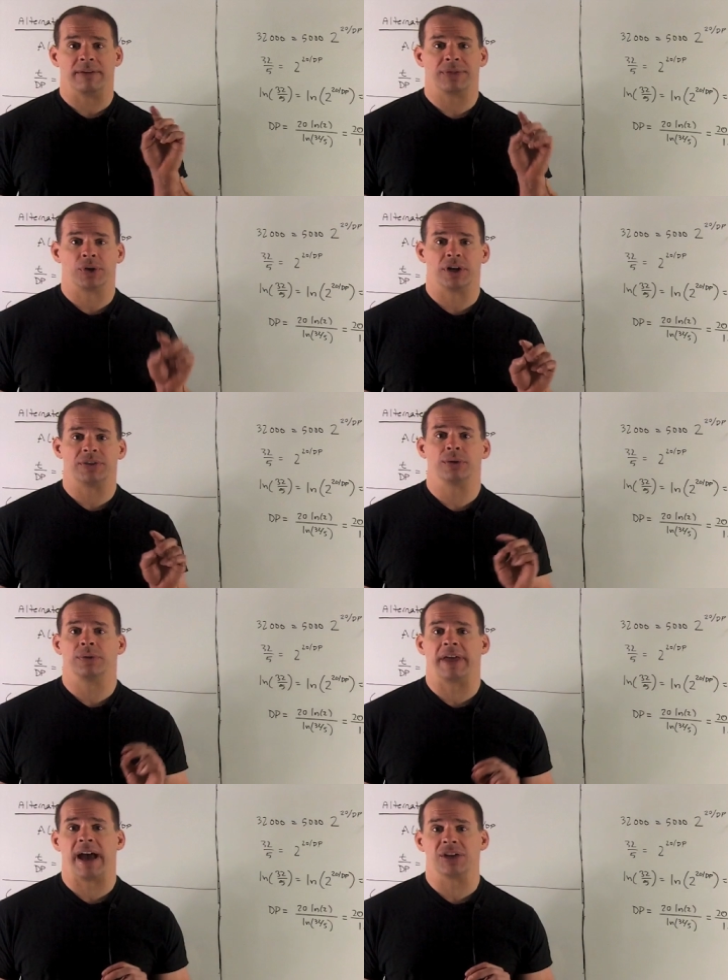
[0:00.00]
we have
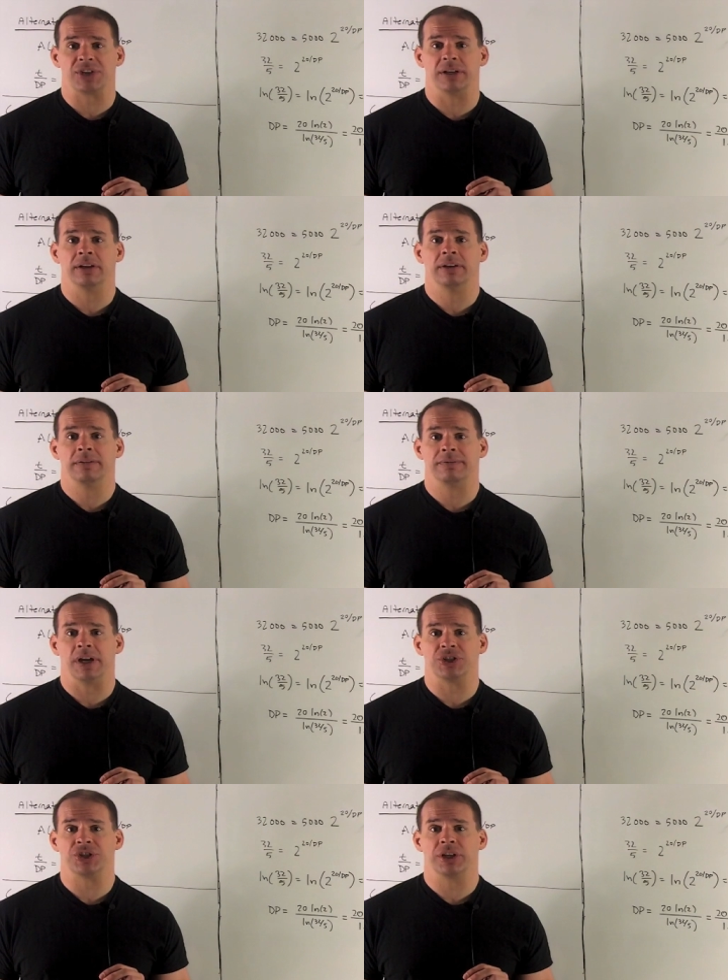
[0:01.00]
32,000
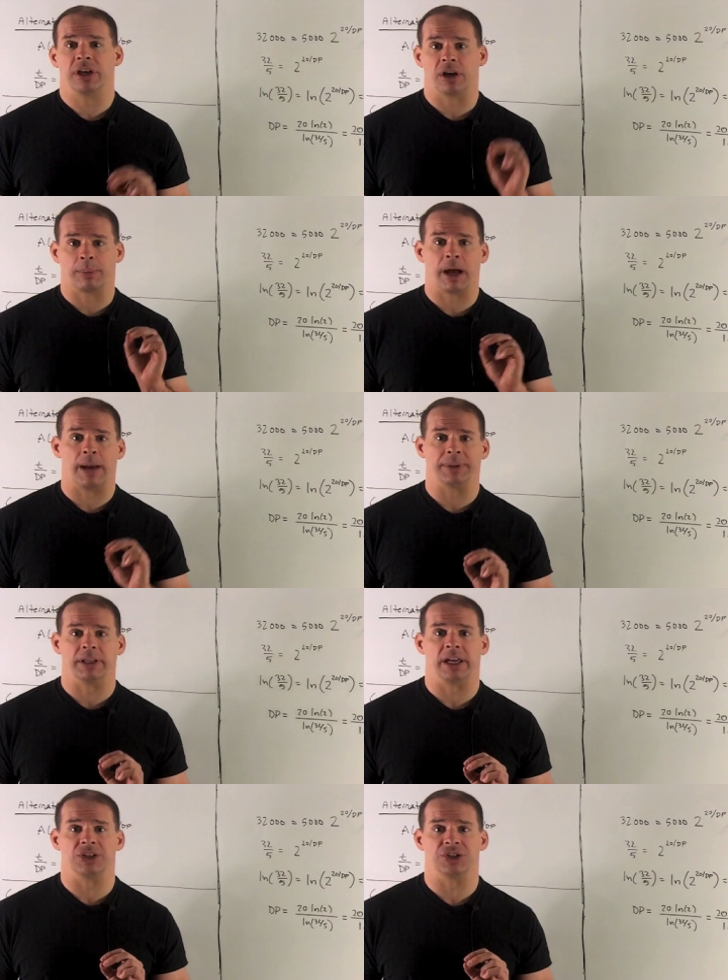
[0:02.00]
fish in our
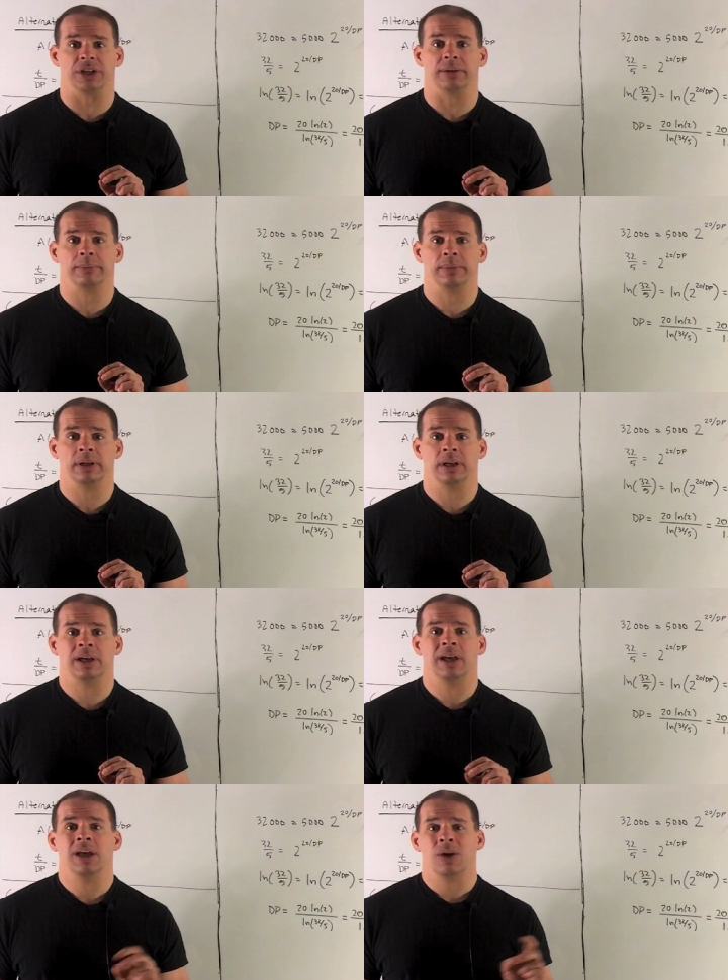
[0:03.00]
population.
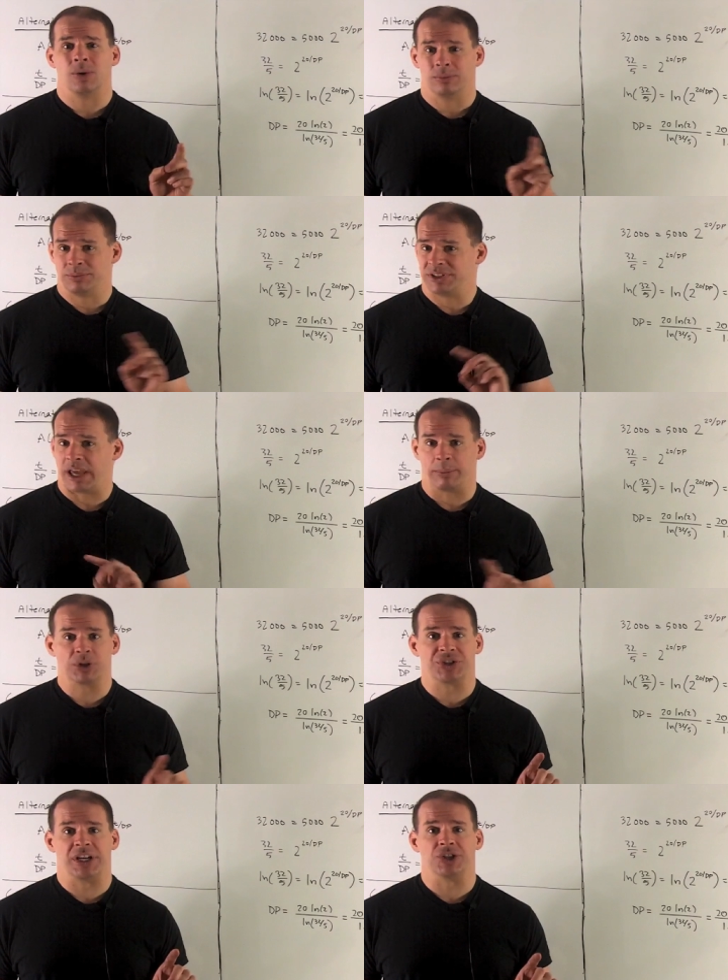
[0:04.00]
Same
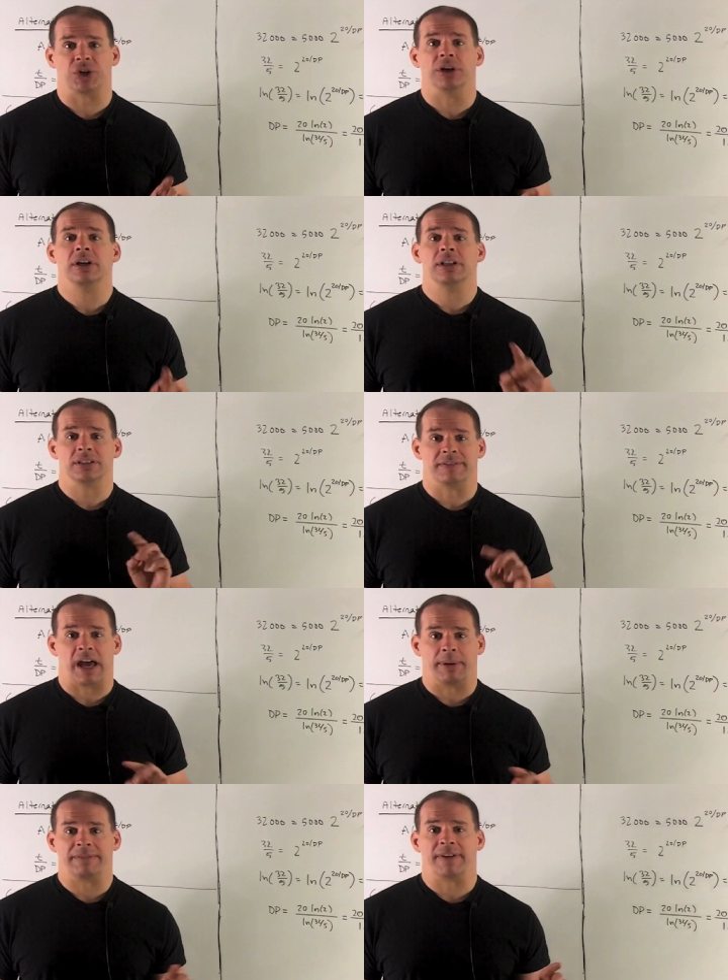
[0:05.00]
procedure.
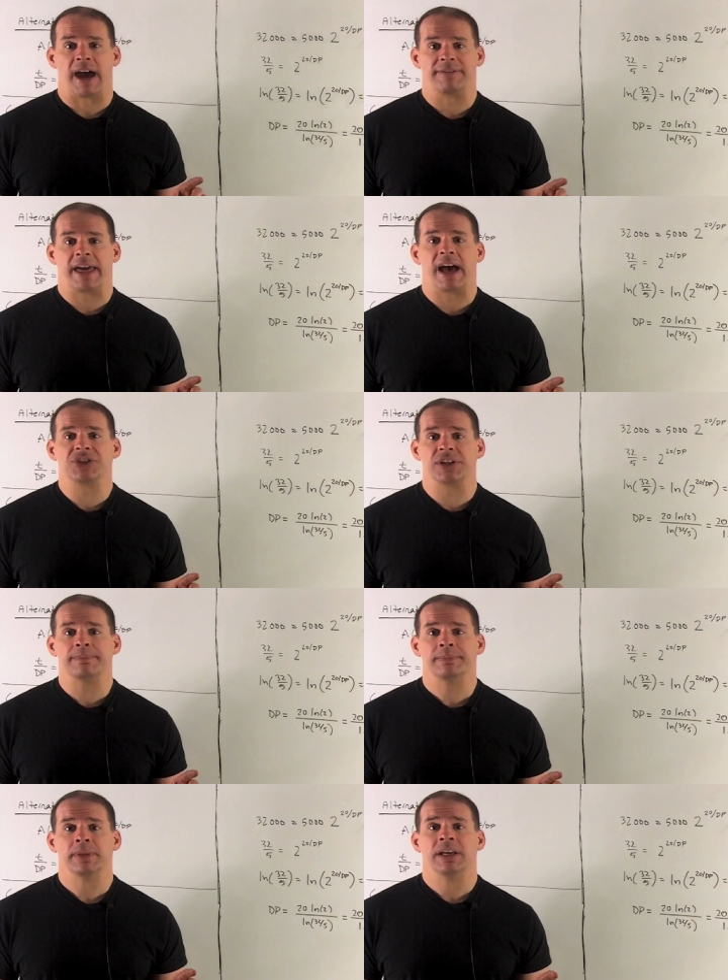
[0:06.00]
Divide by
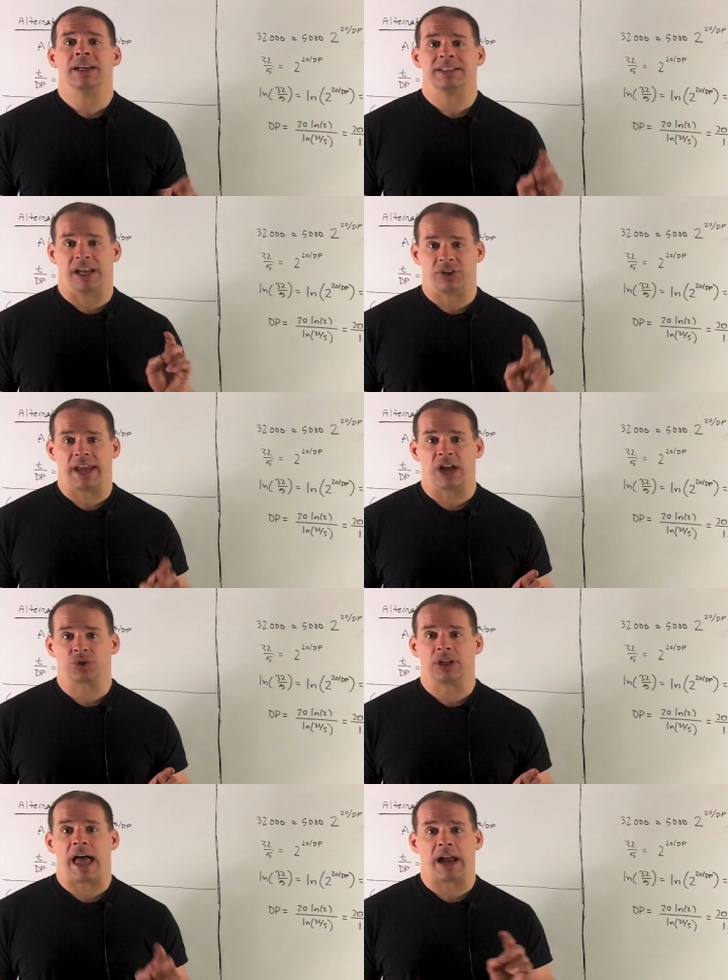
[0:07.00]
5,000, take the
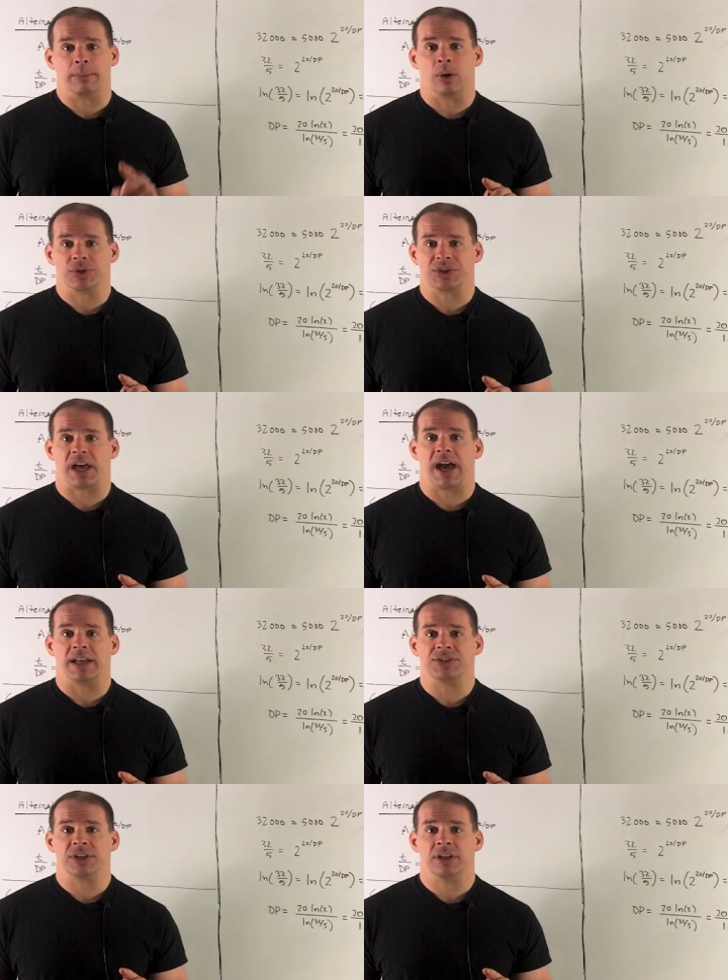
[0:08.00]
natural log of both
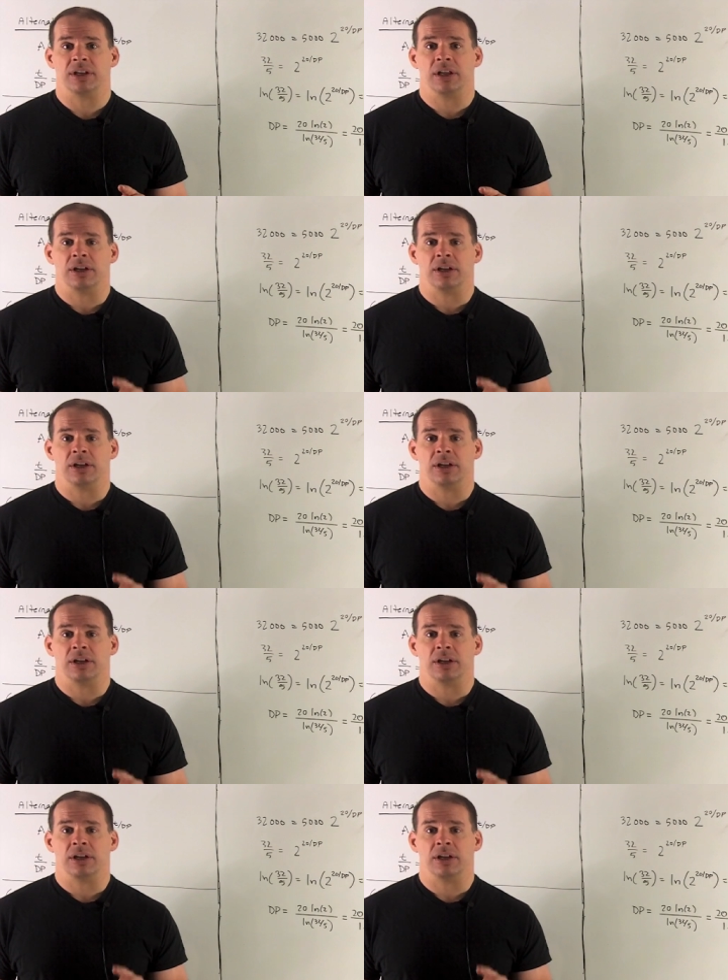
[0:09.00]
sides.